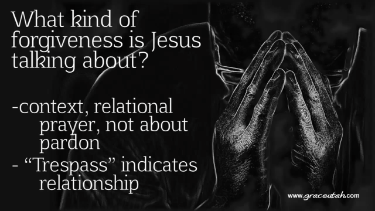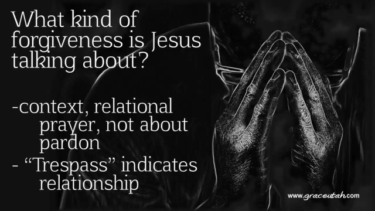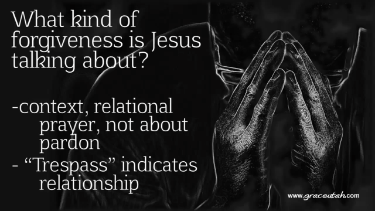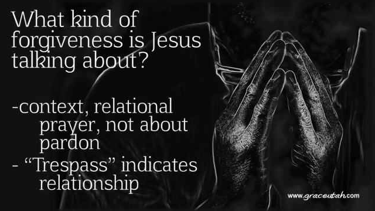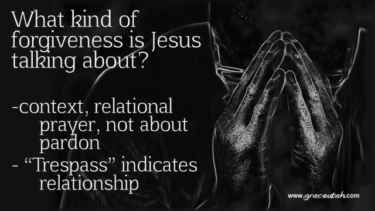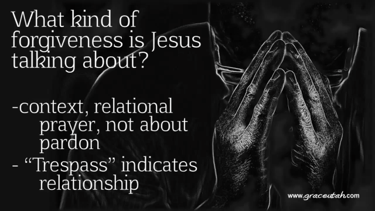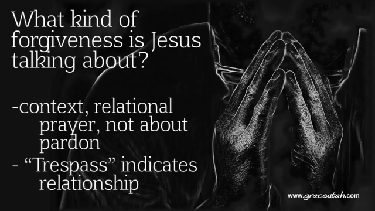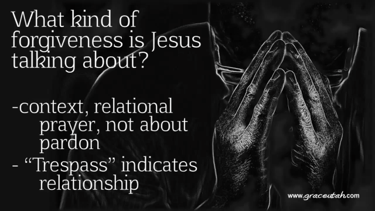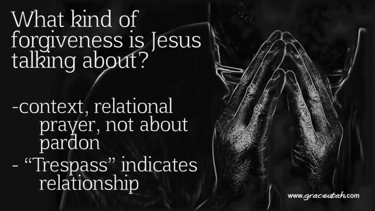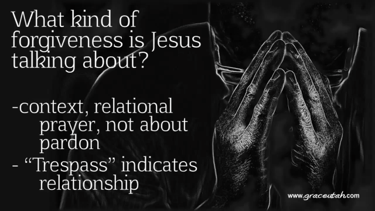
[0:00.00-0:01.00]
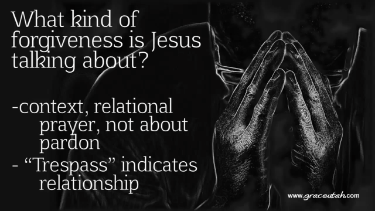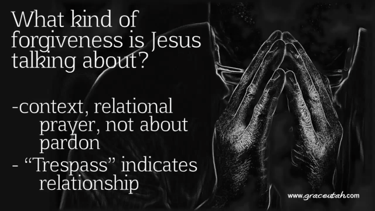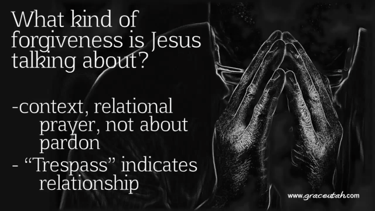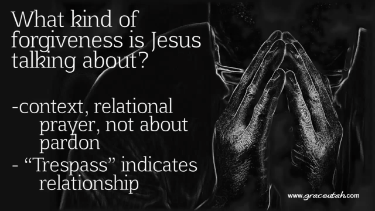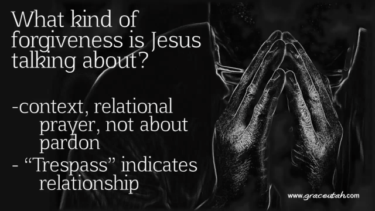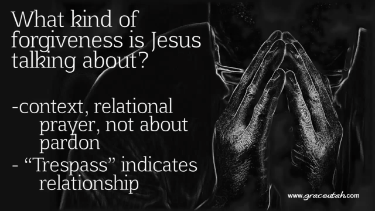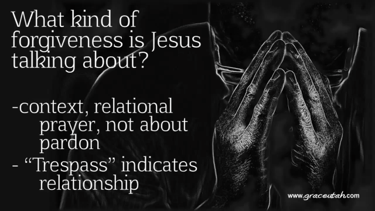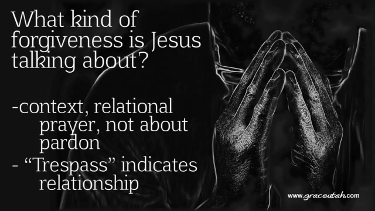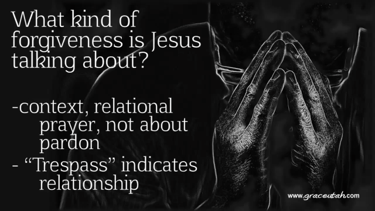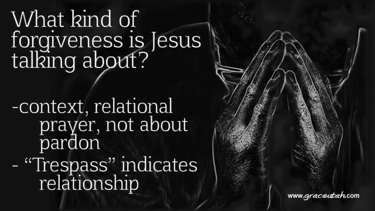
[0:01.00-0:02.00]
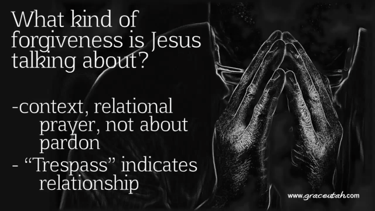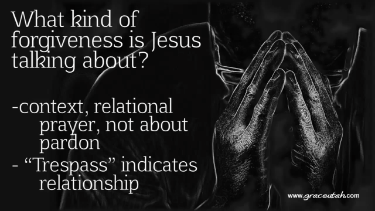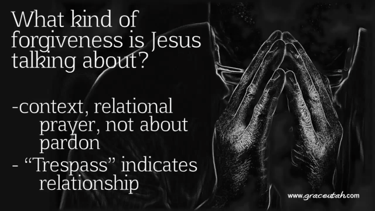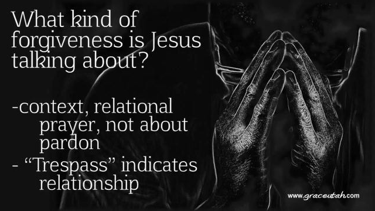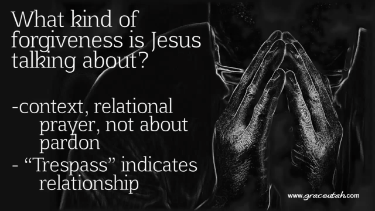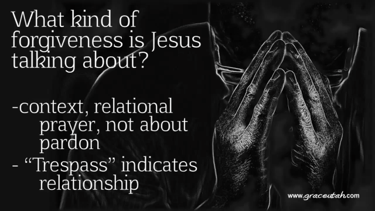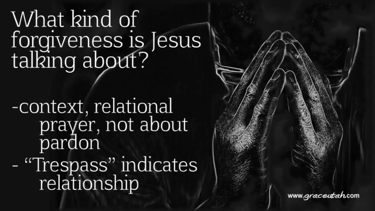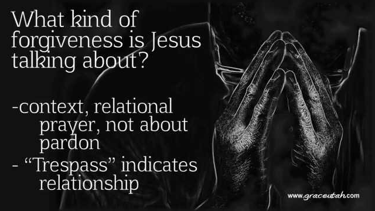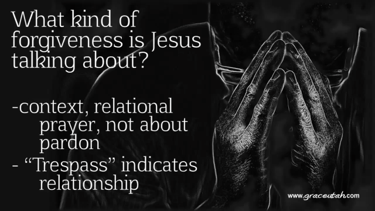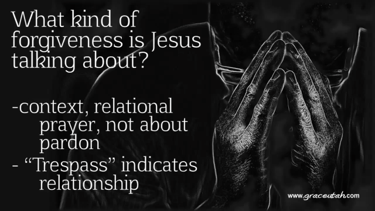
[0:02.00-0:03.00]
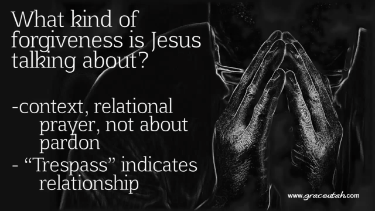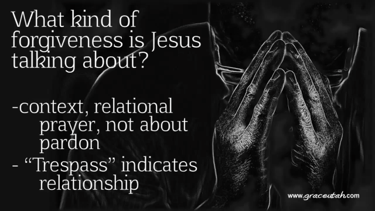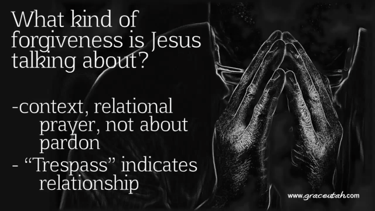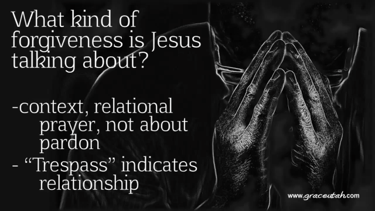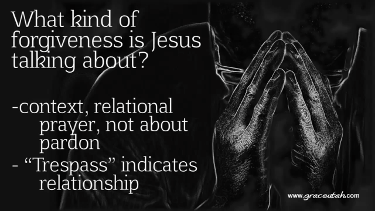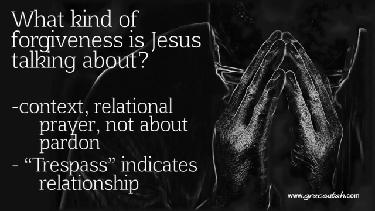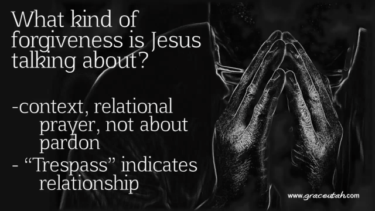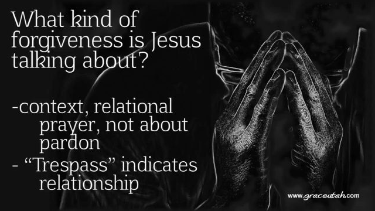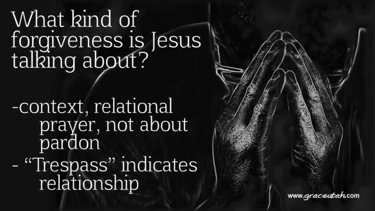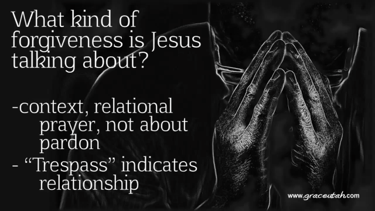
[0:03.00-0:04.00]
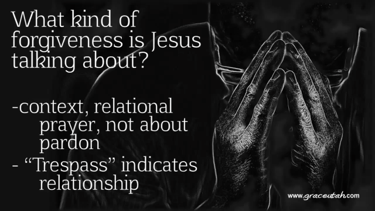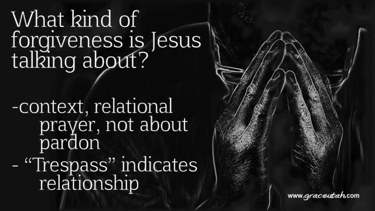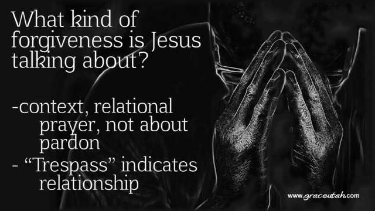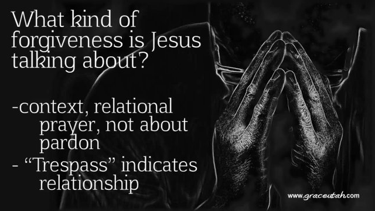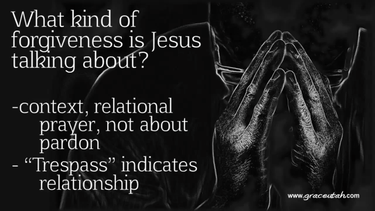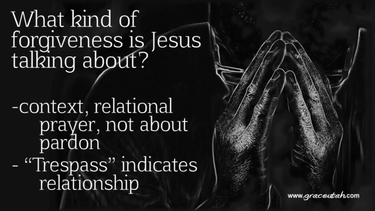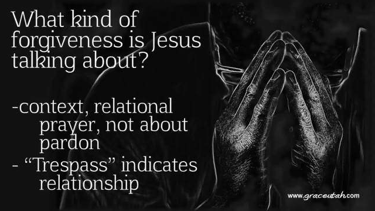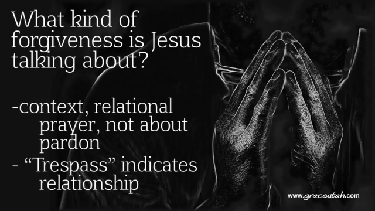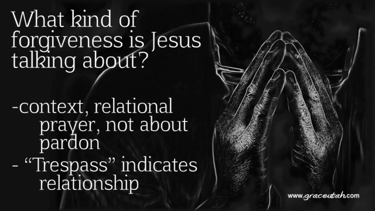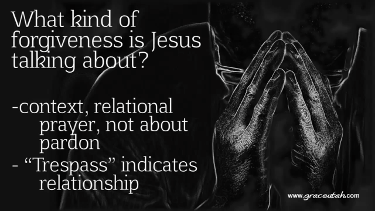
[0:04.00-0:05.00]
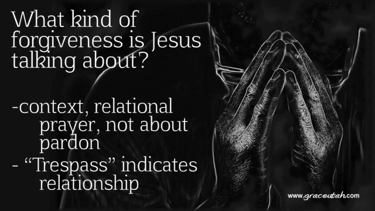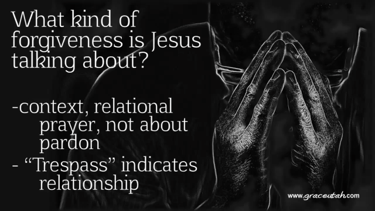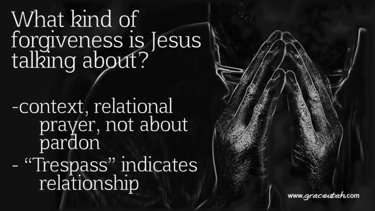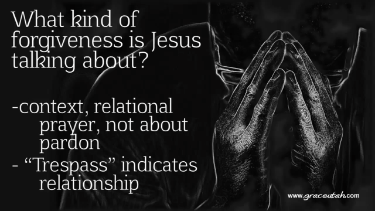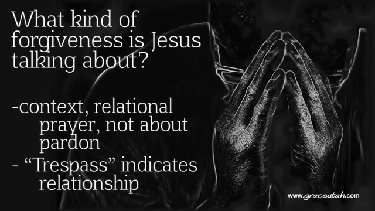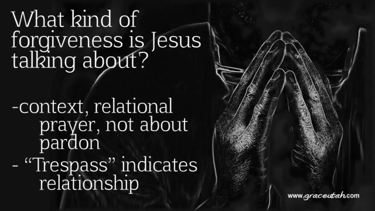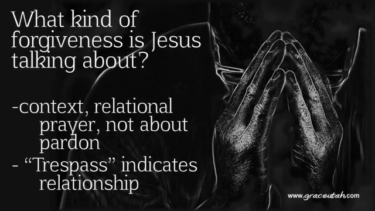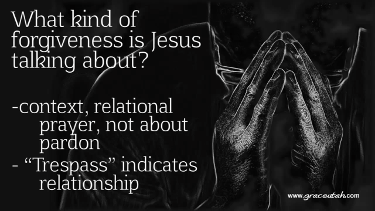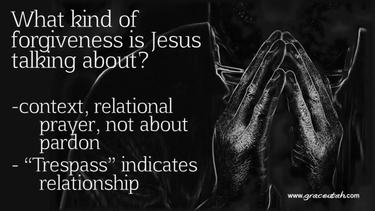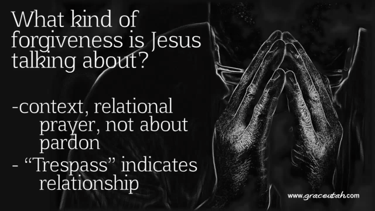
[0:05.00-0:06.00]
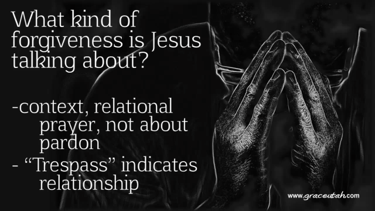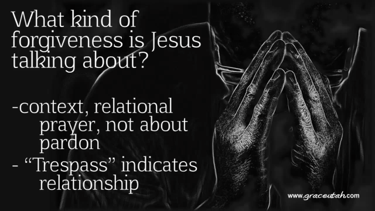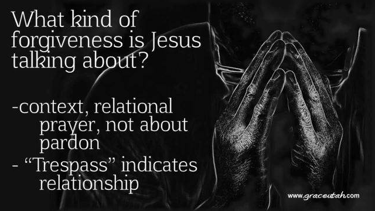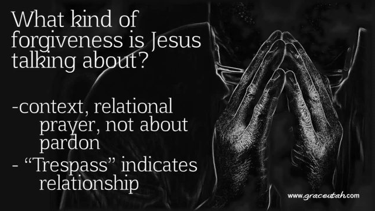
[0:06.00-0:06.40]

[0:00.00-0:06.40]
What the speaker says: Nobody's mouth can be seen.